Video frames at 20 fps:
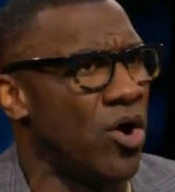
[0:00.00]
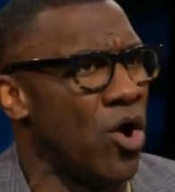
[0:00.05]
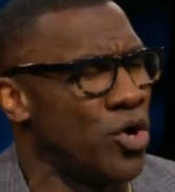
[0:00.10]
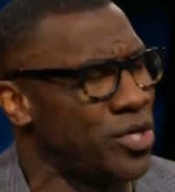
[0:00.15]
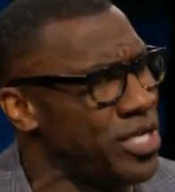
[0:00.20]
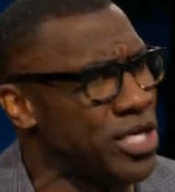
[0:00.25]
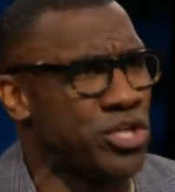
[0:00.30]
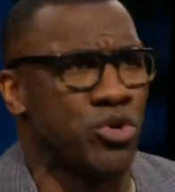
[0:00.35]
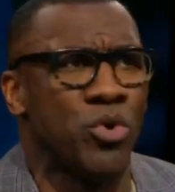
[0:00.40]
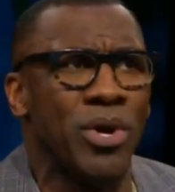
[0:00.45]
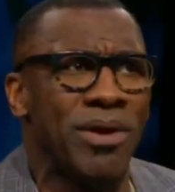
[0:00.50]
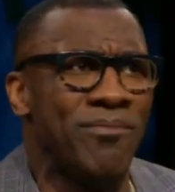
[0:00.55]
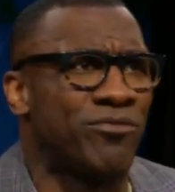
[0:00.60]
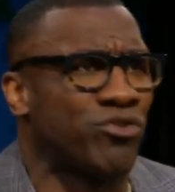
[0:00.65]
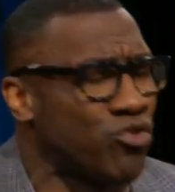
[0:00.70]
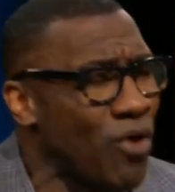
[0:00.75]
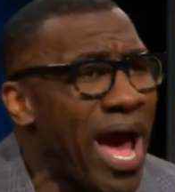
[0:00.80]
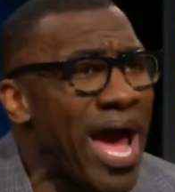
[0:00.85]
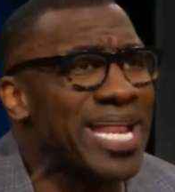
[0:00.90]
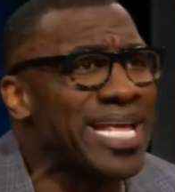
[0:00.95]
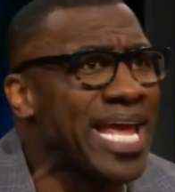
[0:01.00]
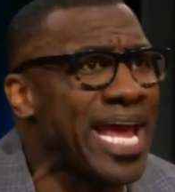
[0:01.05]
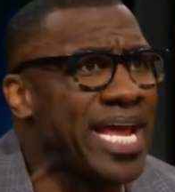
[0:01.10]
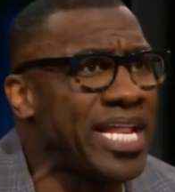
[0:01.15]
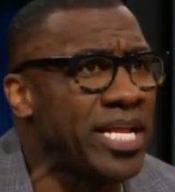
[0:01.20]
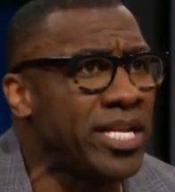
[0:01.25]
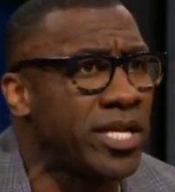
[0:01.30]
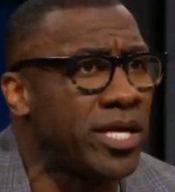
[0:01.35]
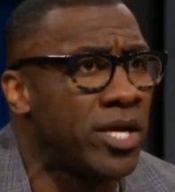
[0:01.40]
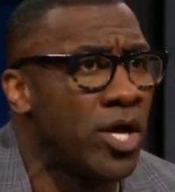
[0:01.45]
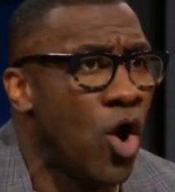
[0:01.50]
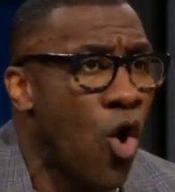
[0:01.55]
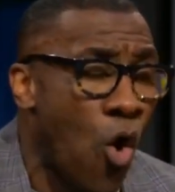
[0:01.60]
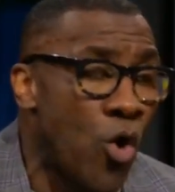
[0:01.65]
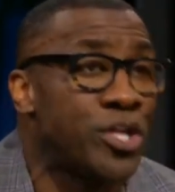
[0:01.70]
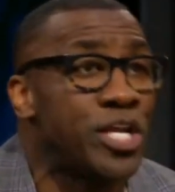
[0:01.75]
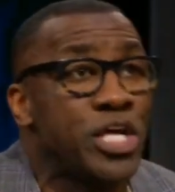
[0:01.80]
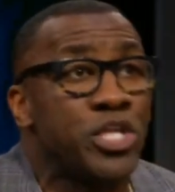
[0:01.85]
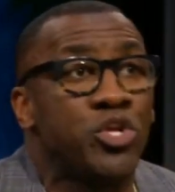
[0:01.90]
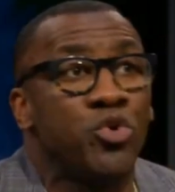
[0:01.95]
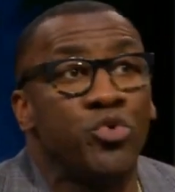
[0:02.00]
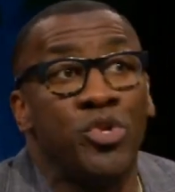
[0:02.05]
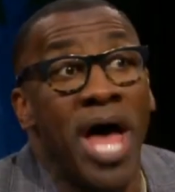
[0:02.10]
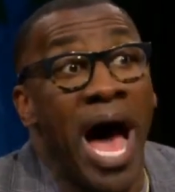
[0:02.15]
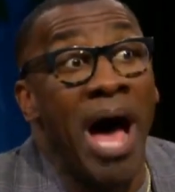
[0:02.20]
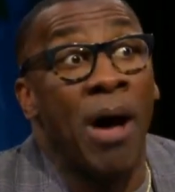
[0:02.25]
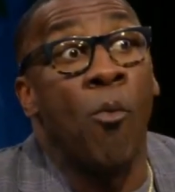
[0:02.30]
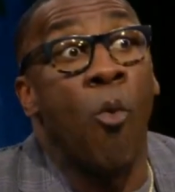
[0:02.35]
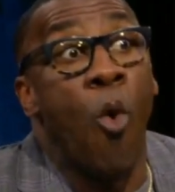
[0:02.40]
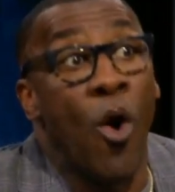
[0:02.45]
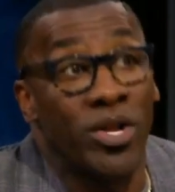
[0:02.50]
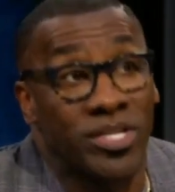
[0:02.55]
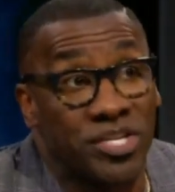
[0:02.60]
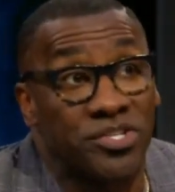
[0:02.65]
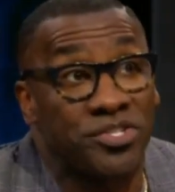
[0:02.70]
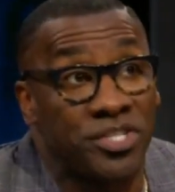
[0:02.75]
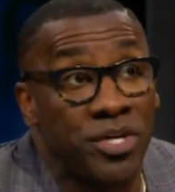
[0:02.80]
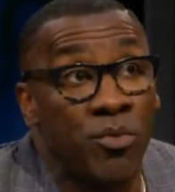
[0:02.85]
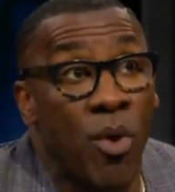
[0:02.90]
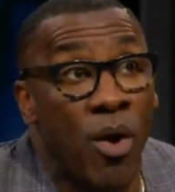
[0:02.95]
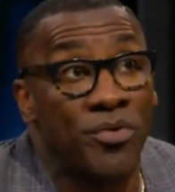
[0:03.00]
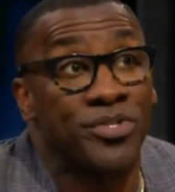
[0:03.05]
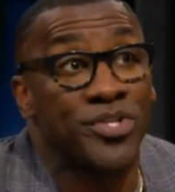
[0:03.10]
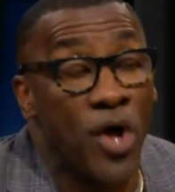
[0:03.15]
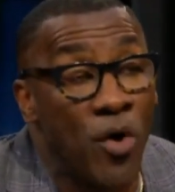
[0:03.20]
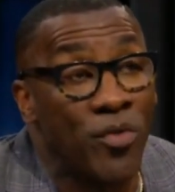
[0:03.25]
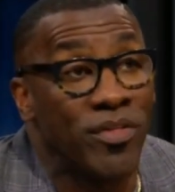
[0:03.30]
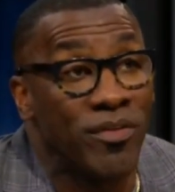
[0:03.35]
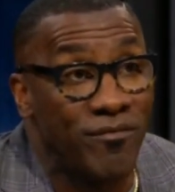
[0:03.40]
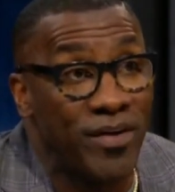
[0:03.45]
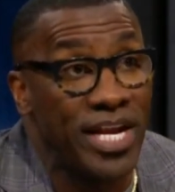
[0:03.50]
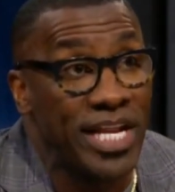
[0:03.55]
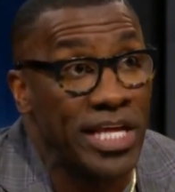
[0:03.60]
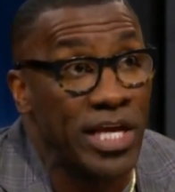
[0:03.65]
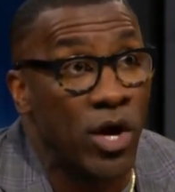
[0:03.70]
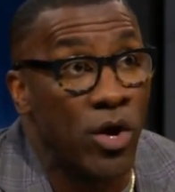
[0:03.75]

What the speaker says: Or did you even try to get it? Or did you not want to see what was on the video?